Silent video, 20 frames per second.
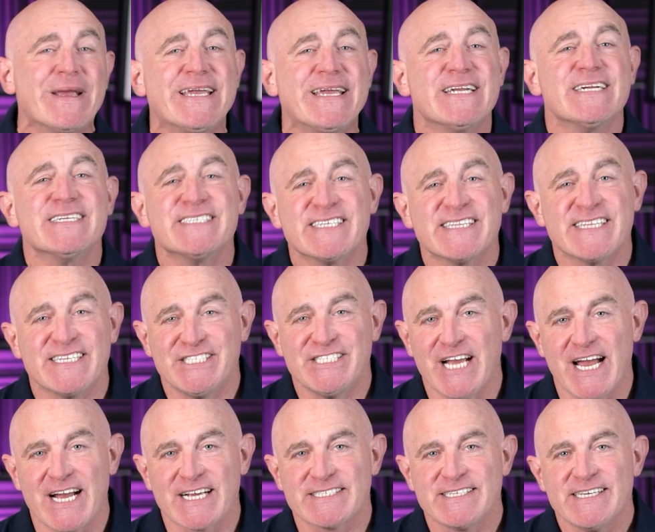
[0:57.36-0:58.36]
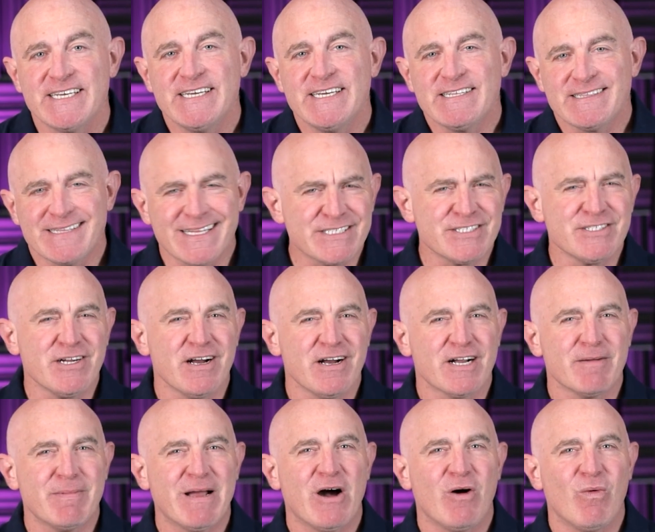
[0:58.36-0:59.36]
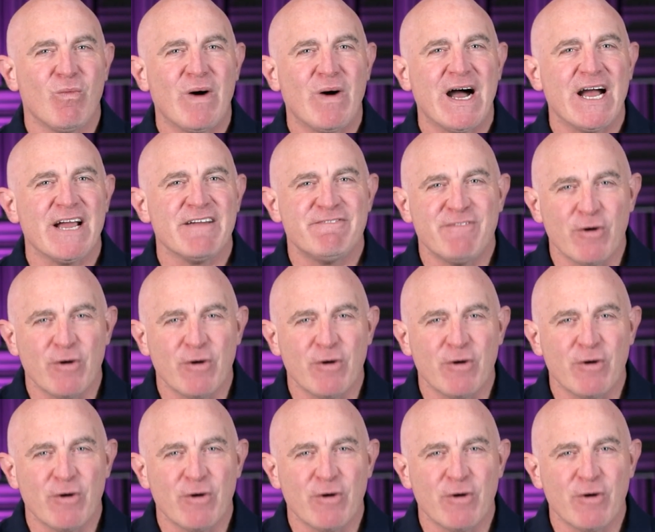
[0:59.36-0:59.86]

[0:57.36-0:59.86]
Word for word: we get into the checks, let's talk about why